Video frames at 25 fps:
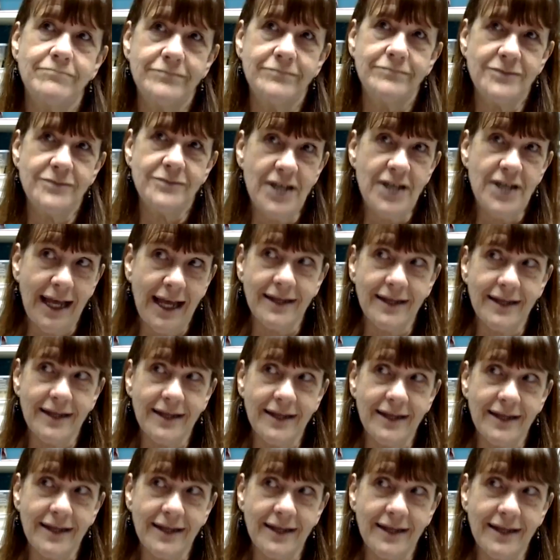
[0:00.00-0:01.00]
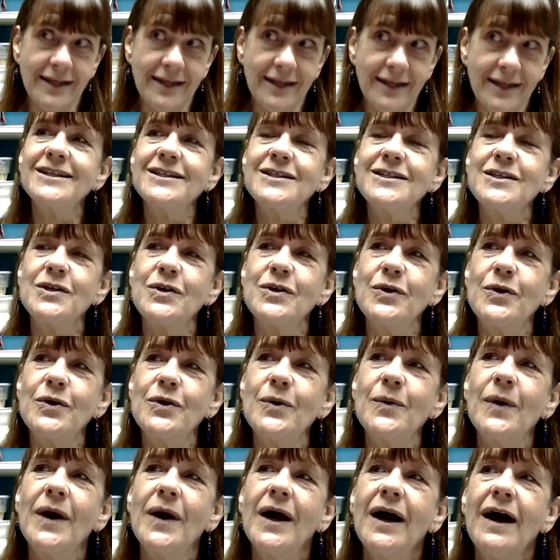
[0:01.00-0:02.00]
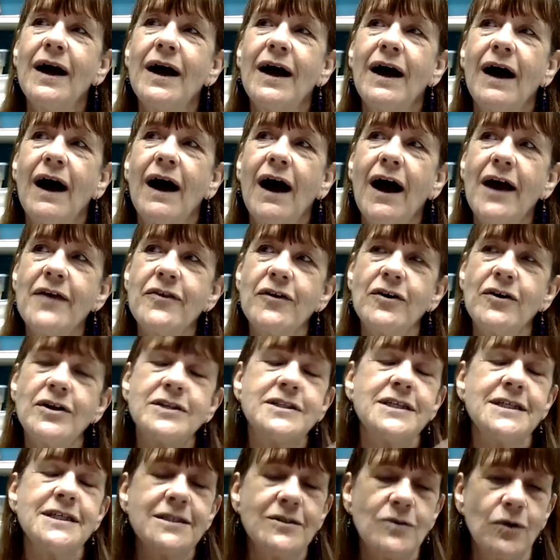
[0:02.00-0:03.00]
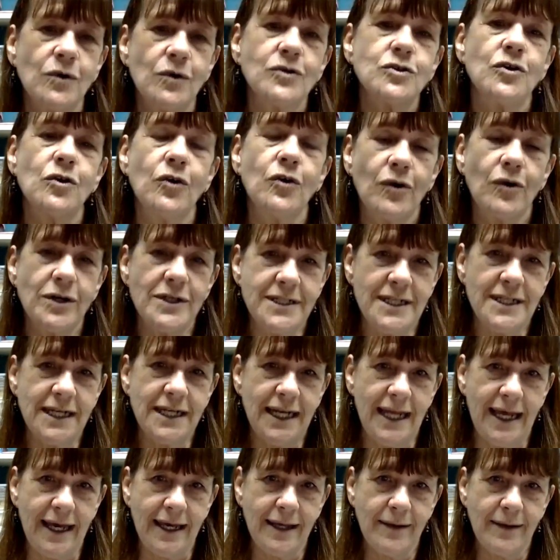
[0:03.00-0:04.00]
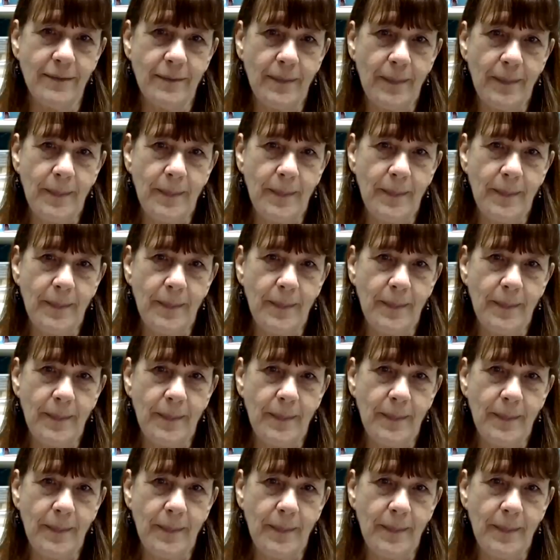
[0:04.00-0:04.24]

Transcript: challenge into either a disorder or a delay.